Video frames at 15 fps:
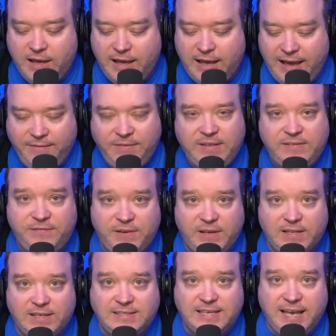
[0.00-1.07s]
have these
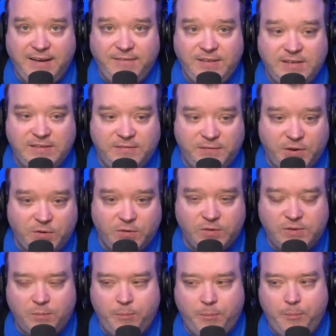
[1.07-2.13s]
feelings, have these views,